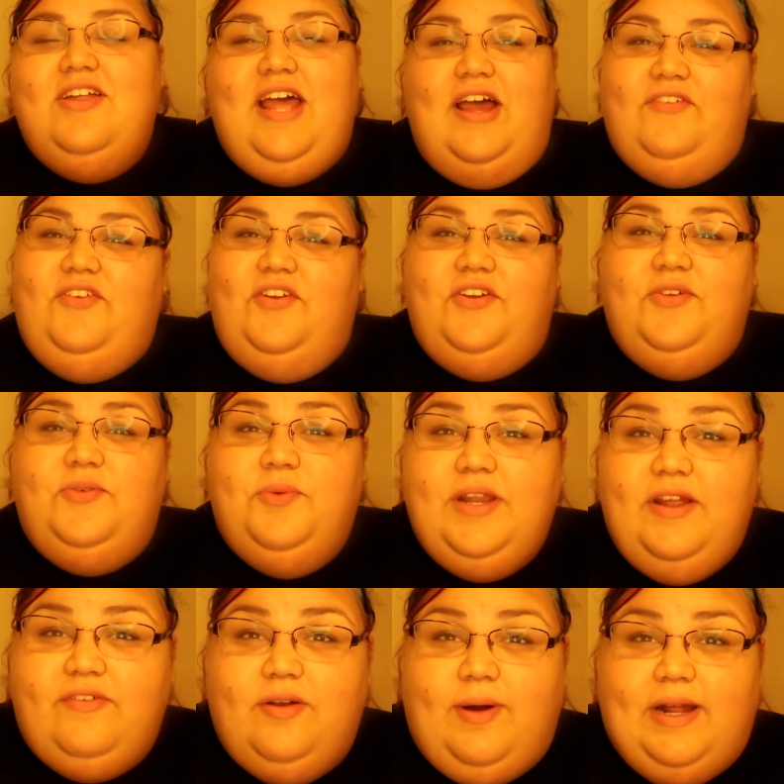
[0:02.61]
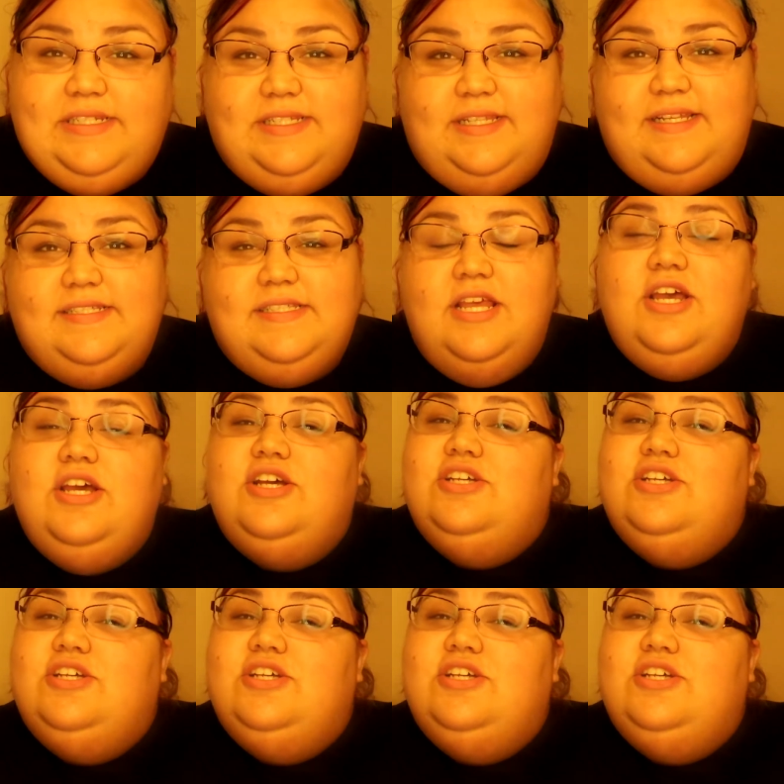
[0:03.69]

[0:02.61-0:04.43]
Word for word: good afternoon, whenever you're watching this.